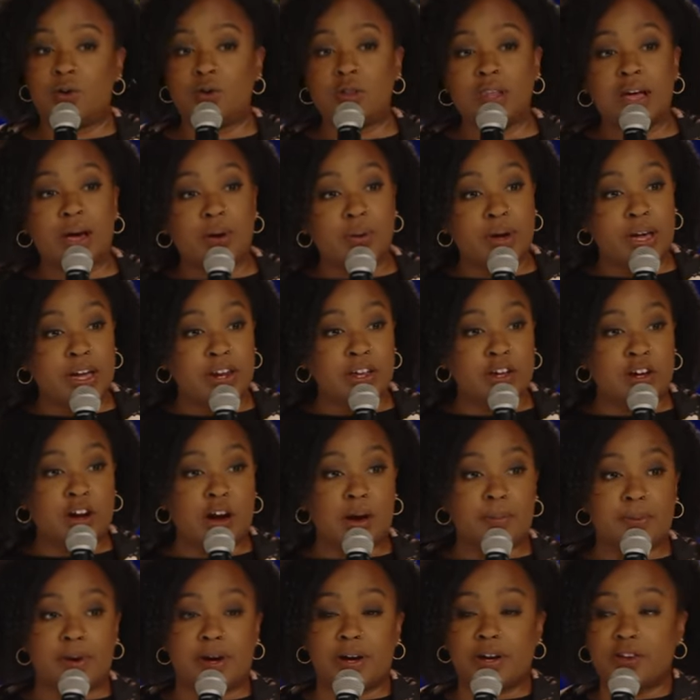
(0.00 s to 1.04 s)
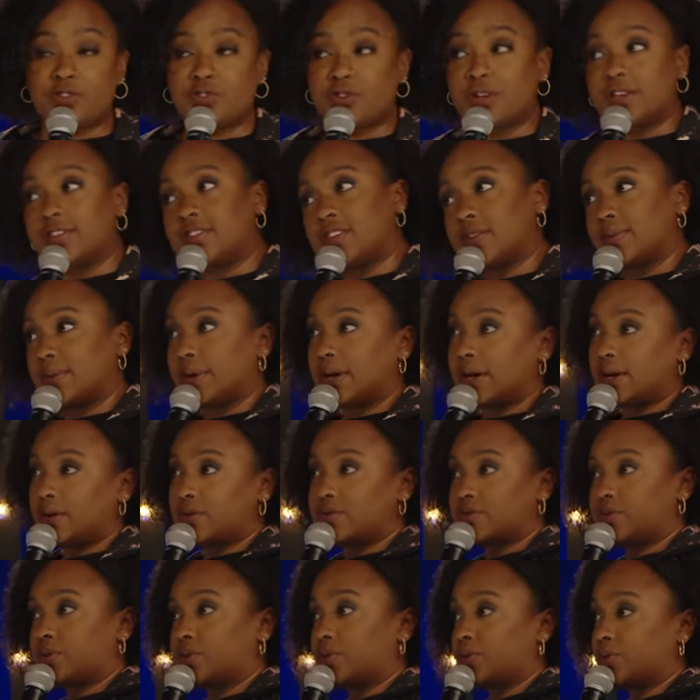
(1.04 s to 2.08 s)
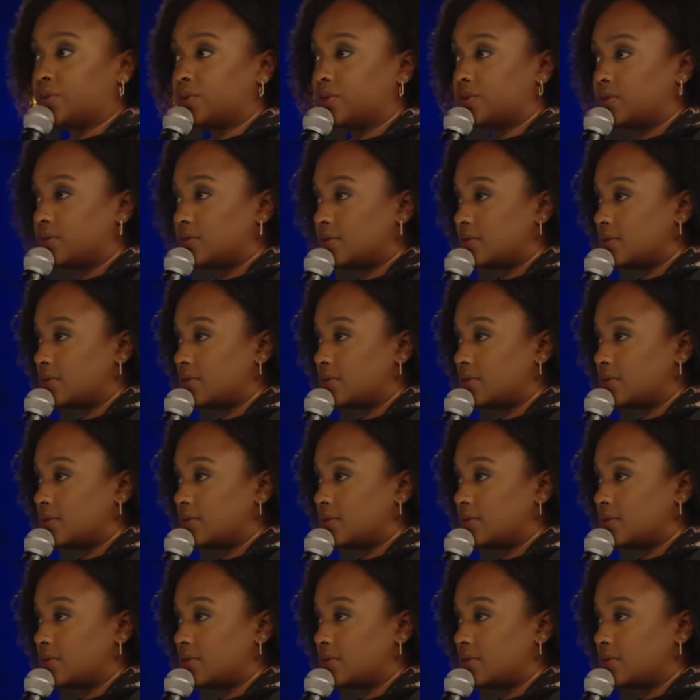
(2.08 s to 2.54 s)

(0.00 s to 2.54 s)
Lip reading: don't allow any carbohydrates in my household.